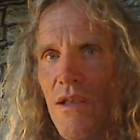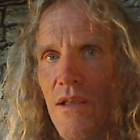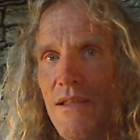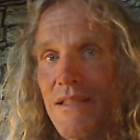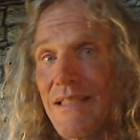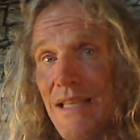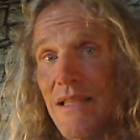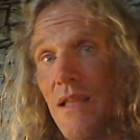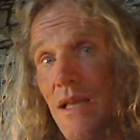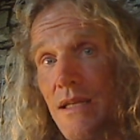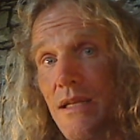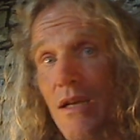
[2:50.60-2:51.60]
send
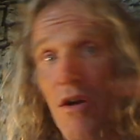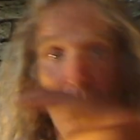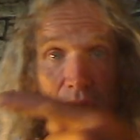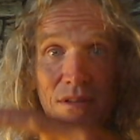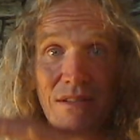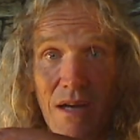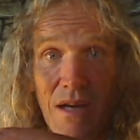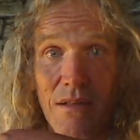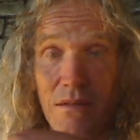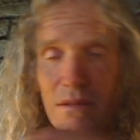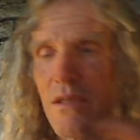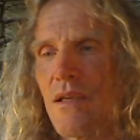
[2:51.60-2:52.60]
lightning
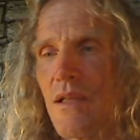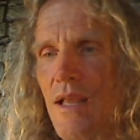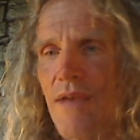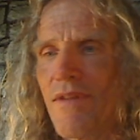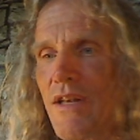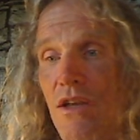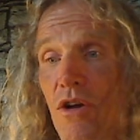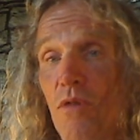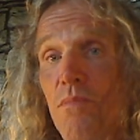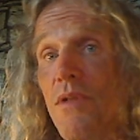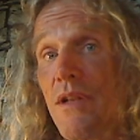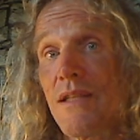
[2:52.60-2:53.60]
horizontally and have any
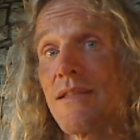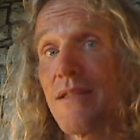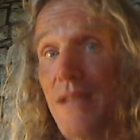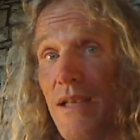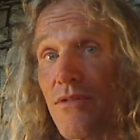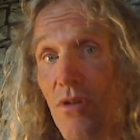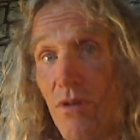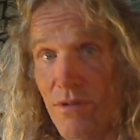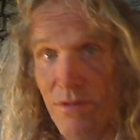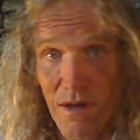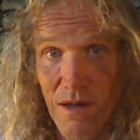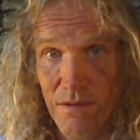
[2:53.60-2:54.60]
hope that it stays
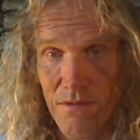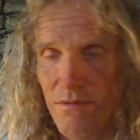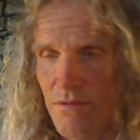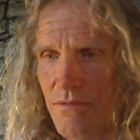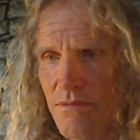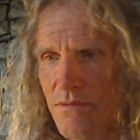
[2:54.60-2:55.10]
horizontal.